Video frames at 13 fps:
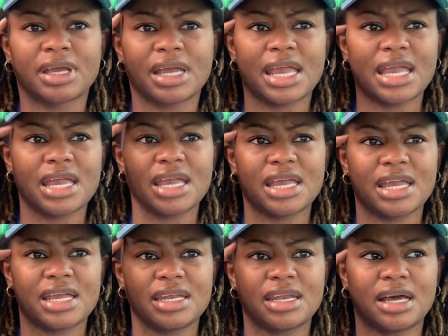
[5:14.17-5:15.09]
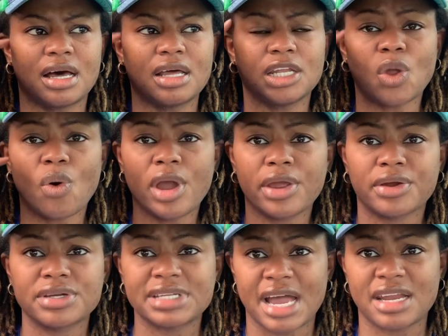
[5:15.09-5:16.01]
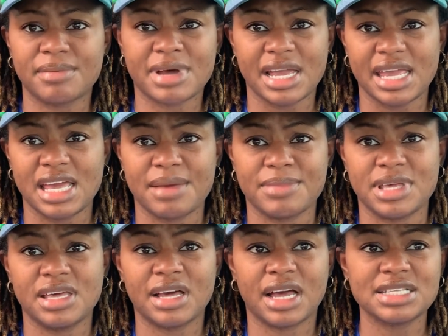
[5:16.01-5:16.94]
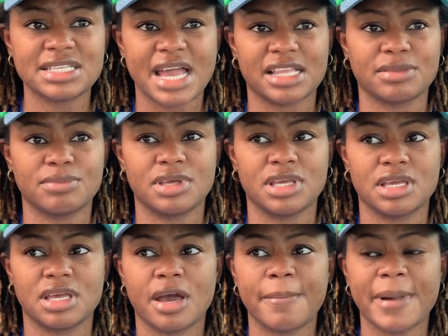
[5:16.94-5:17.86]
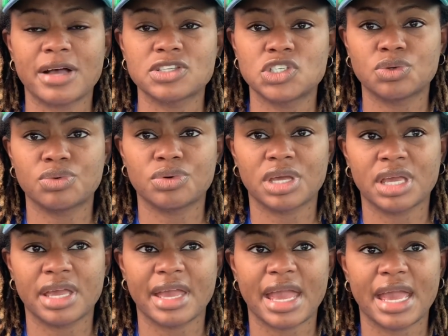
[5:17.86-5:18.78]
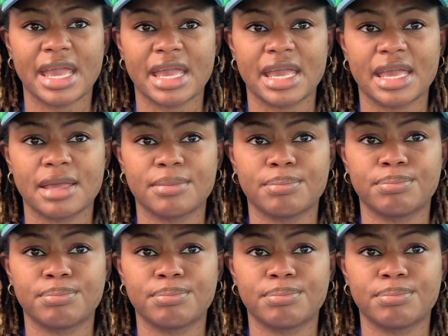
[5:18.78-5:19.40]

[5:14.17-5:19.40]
and a lawyer down in Miami contacted me about doing a